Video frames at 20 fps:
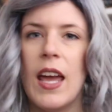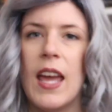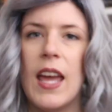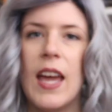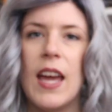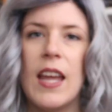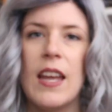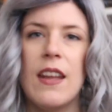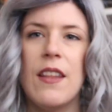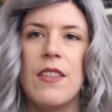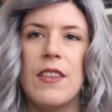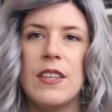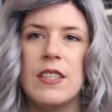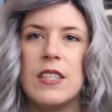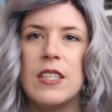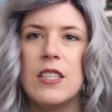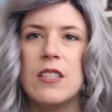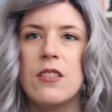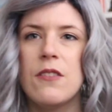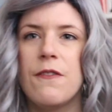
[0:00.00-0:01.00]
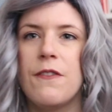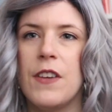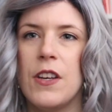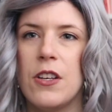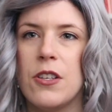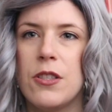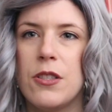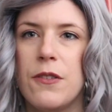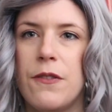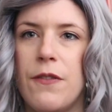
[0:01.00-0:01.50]
And this is
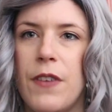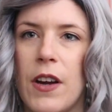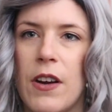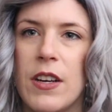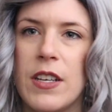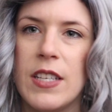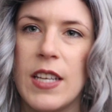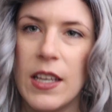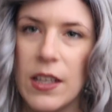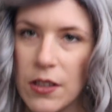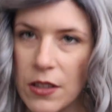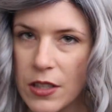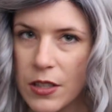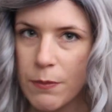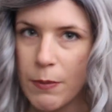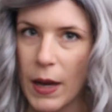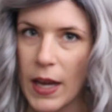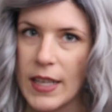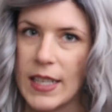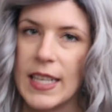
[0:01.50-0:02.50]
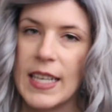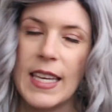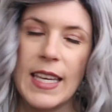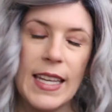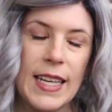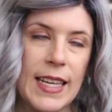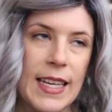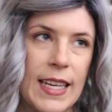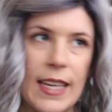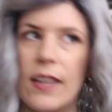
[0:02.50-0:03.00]
Fierce Fairy Tales by
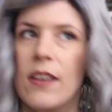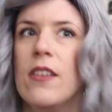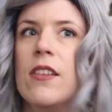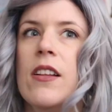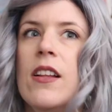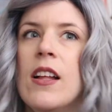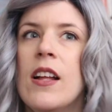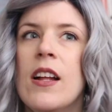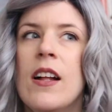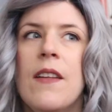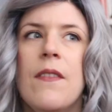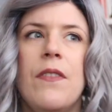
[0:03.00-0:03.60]
Nikita Gill.